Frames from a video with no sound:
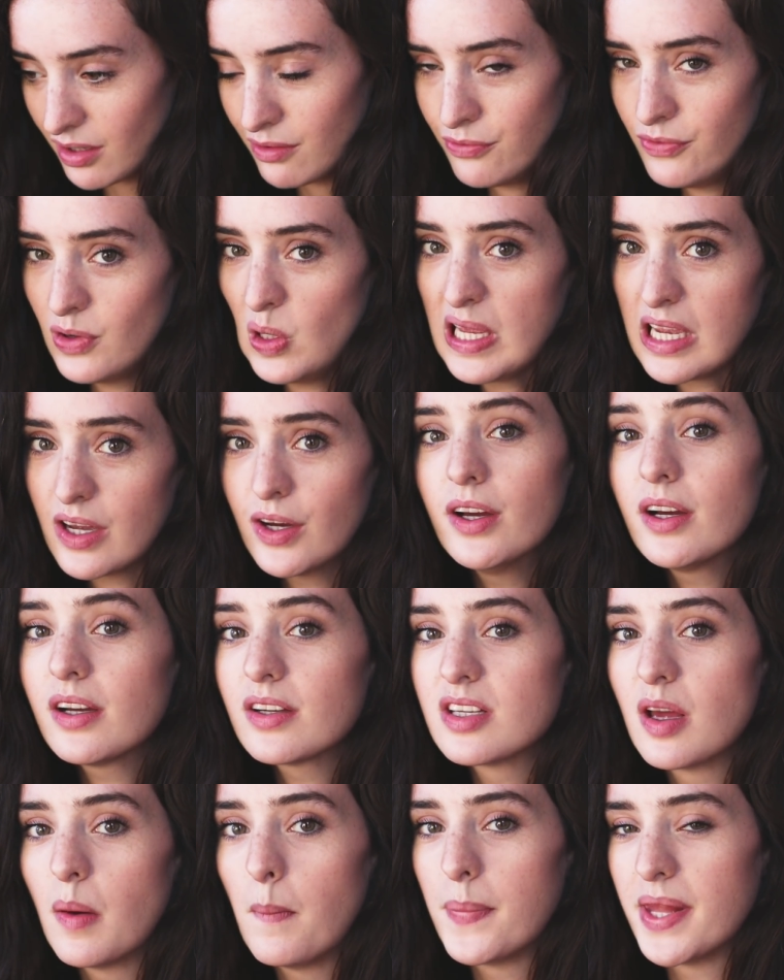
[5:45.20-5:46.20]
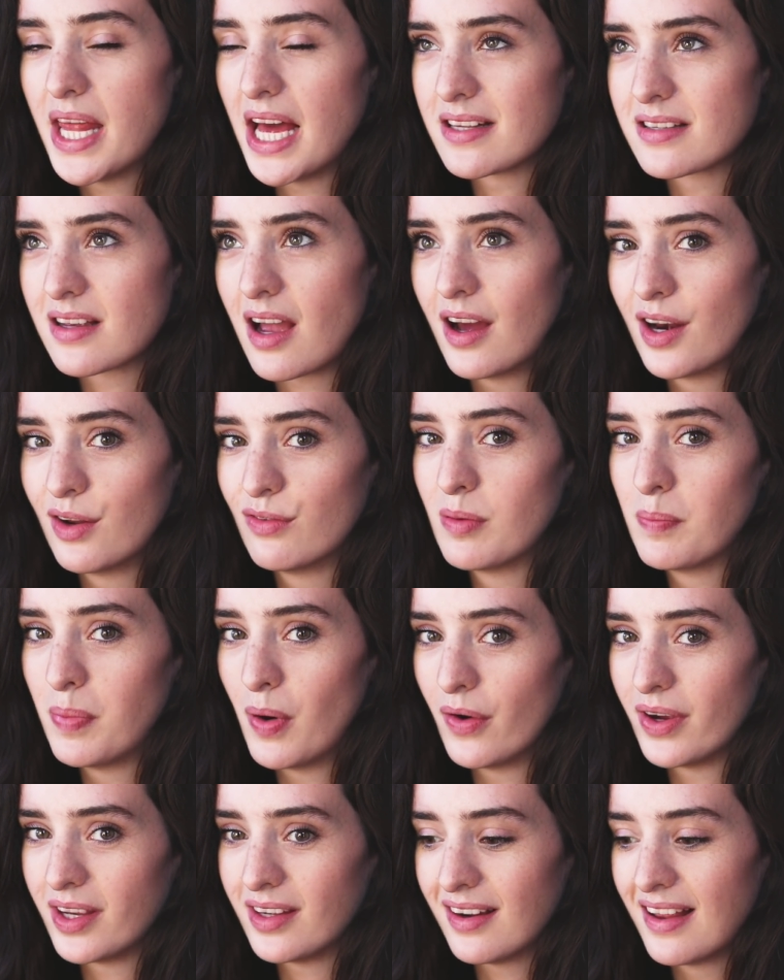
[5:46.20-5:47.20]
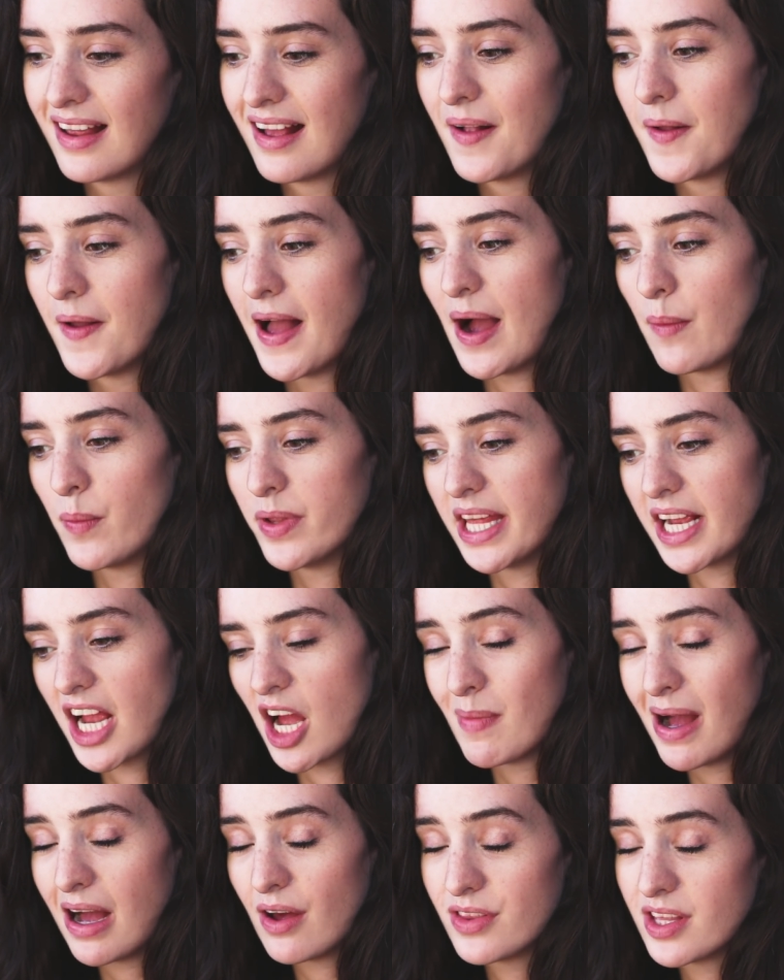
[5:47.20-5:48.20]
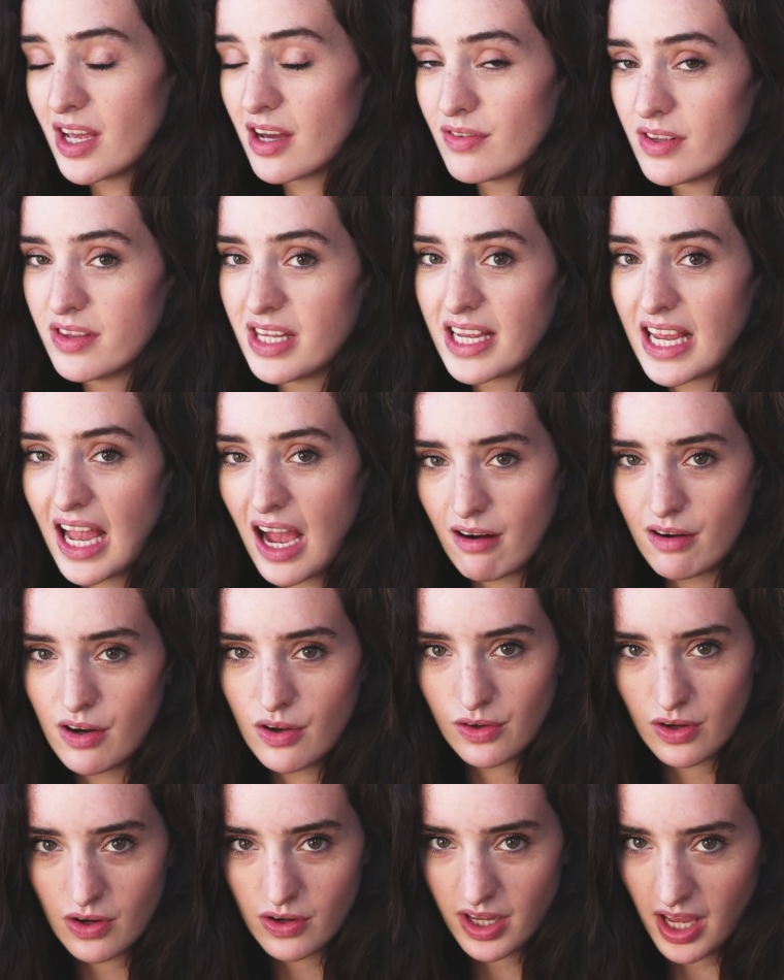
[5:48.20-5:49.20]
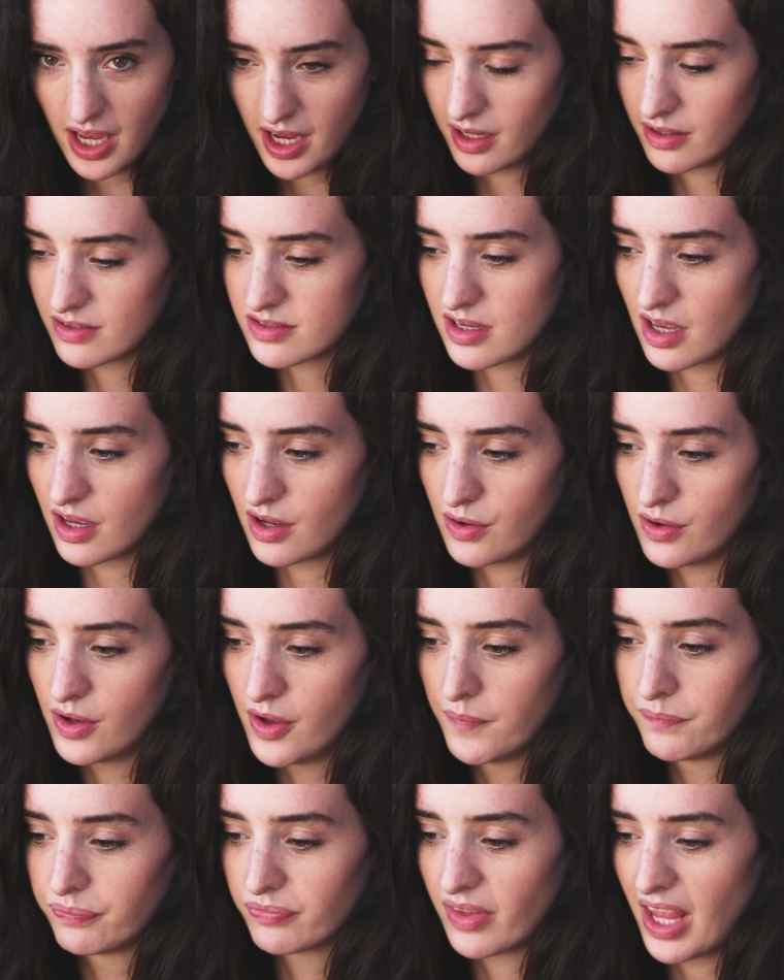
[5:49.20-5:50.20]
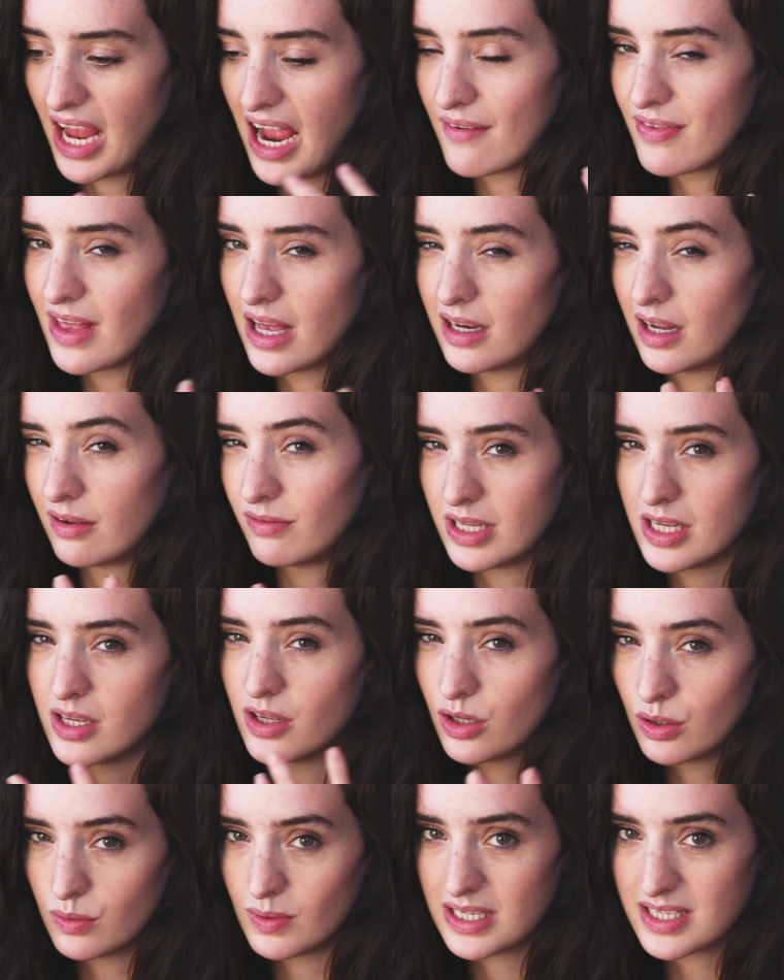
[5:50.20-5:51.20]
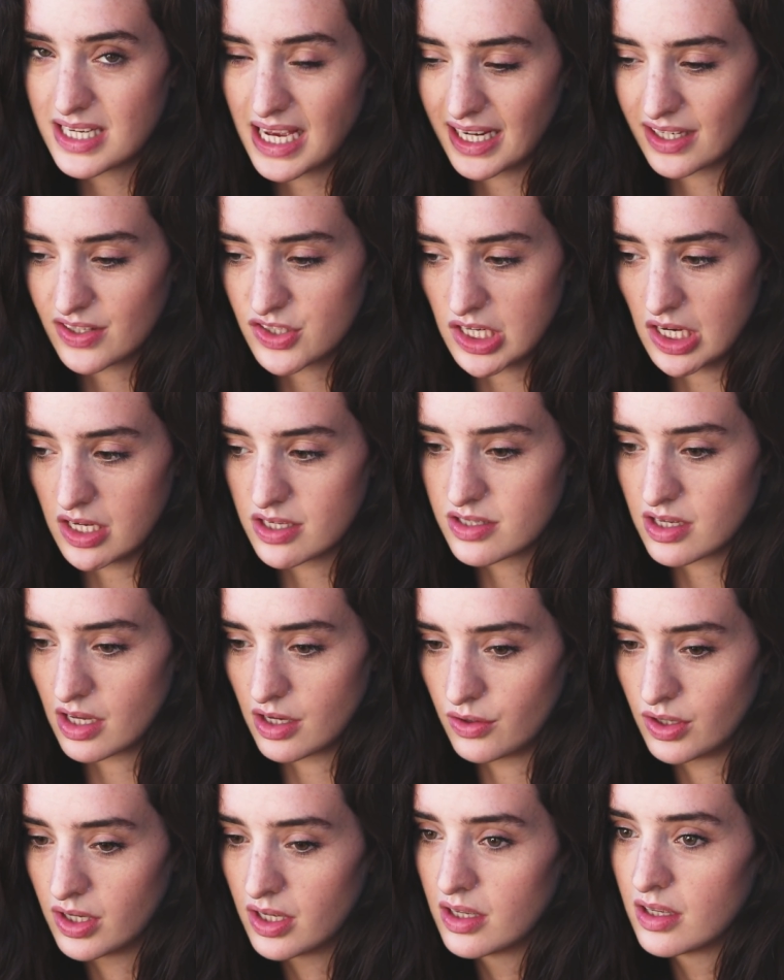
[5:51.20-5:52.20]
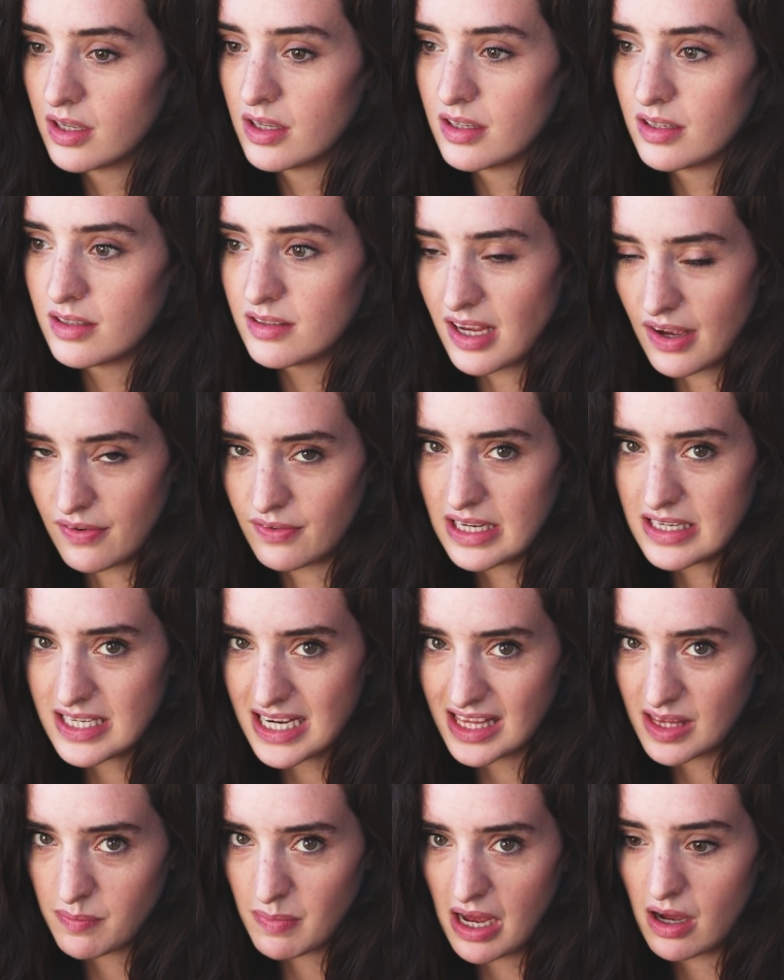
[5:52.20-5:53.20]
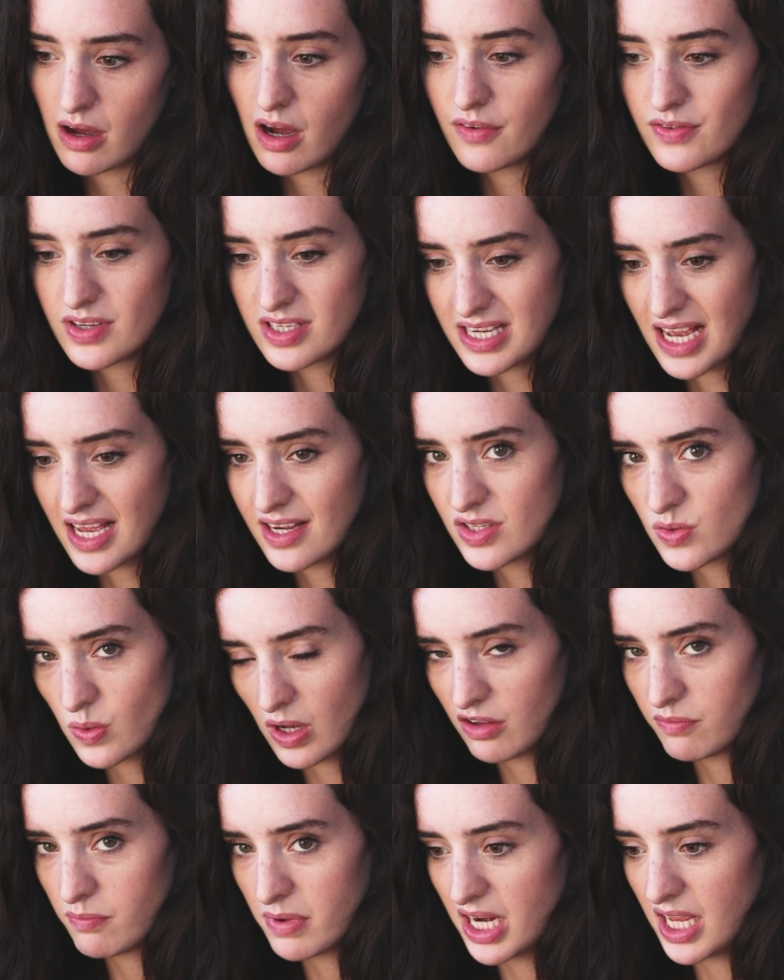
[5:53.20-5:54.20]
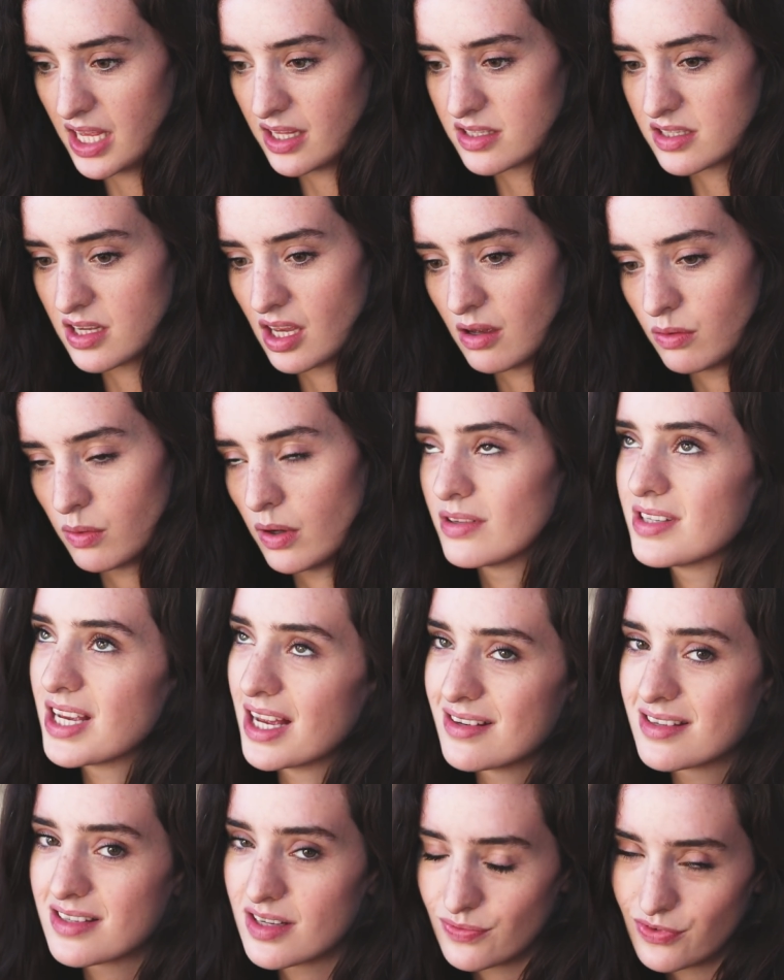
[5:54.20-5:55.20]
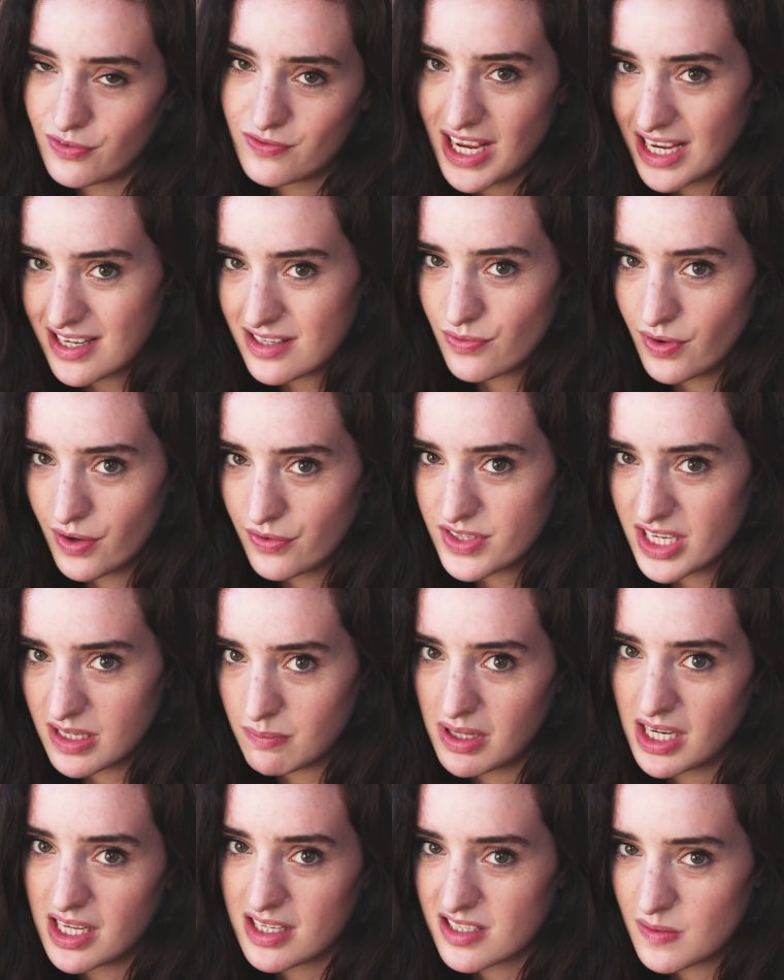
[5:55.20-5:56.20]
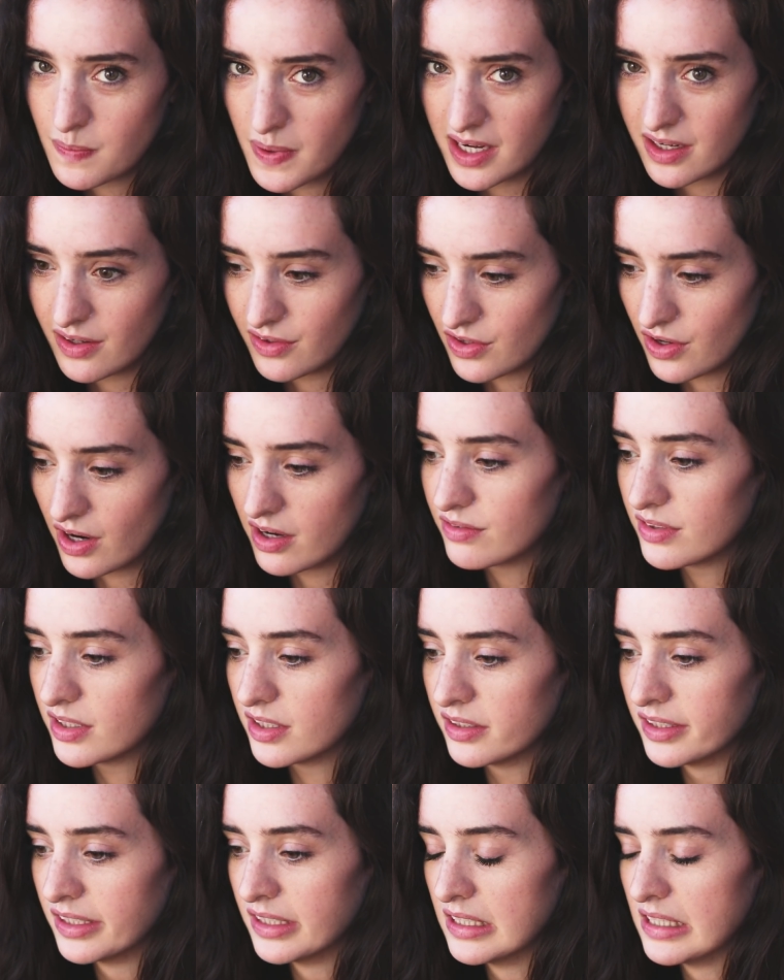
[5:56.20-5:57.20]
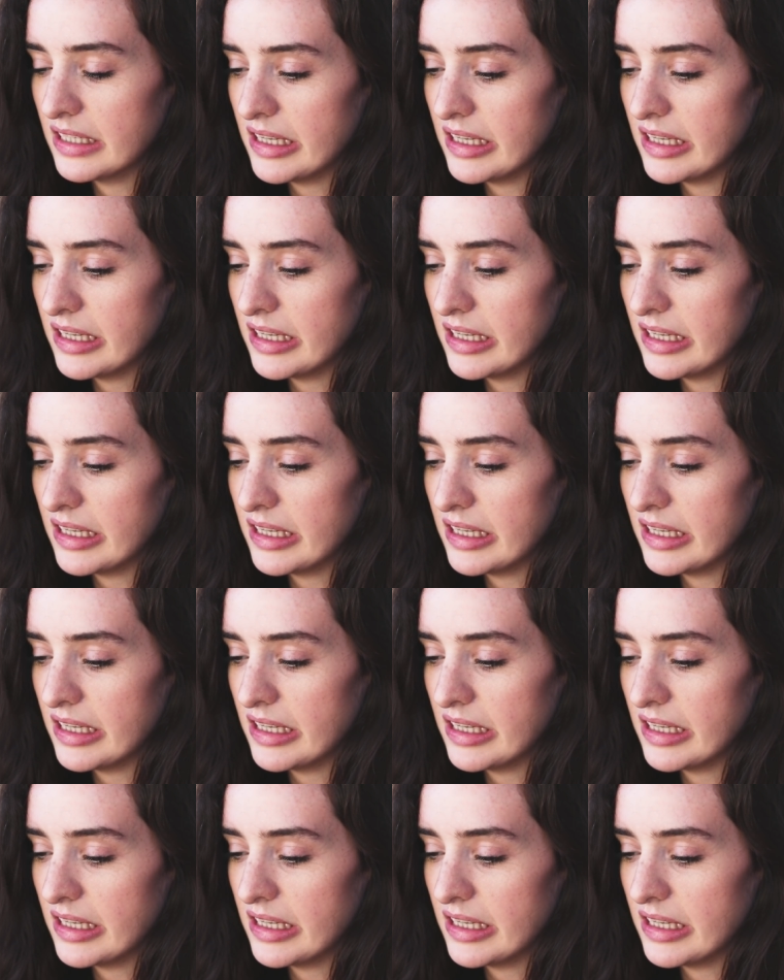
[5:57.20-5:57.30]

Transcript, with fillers: fully cooked, but that's kind of the point. And when they come out of the oven, they carry on cooking. So they have that lovely gooey texture. So definitely take them out after ten, twelve minutes, well, ten to fifteen minutes, depending on your oven.